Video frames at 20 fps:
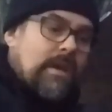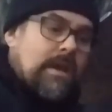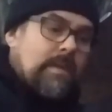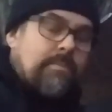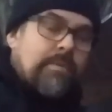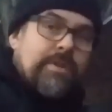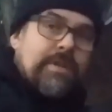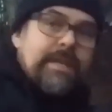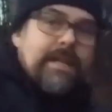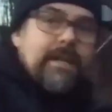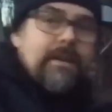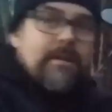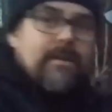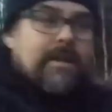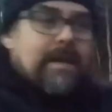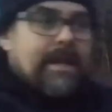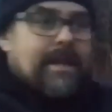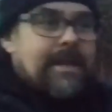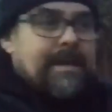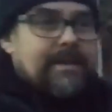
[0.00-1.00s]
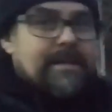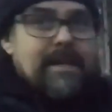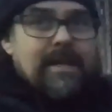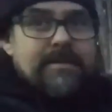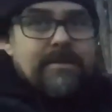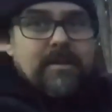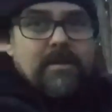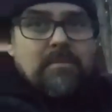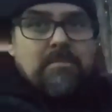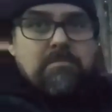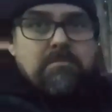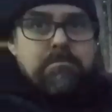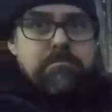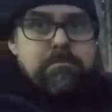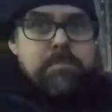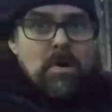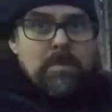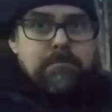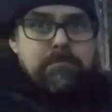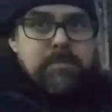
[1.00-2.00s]
and put it in, and it just
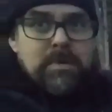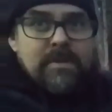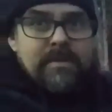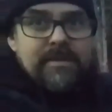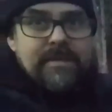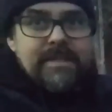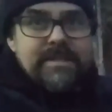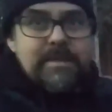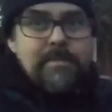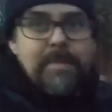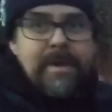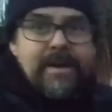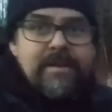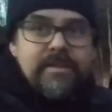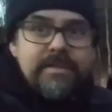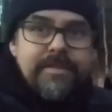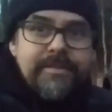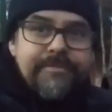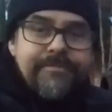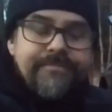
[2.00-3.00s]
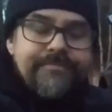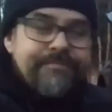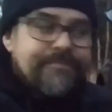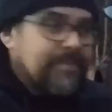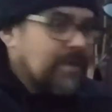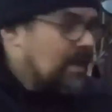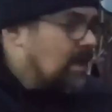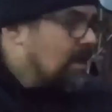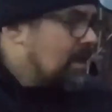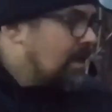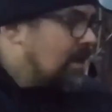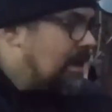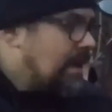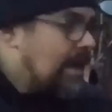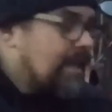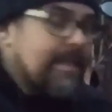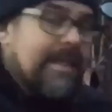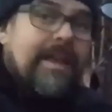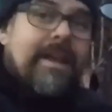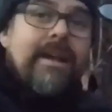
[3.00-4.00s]
disappears,
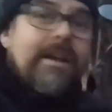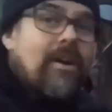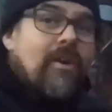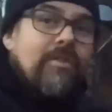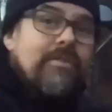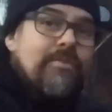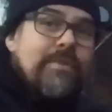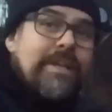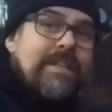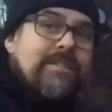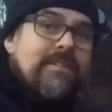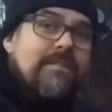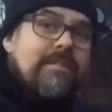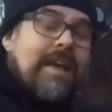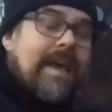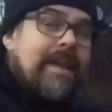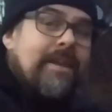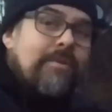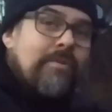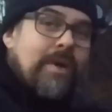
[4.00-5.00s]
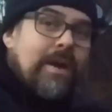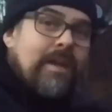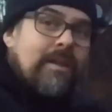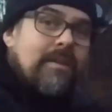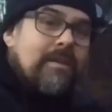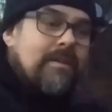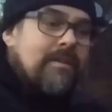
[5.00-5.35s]
and then I can't reach it anyway.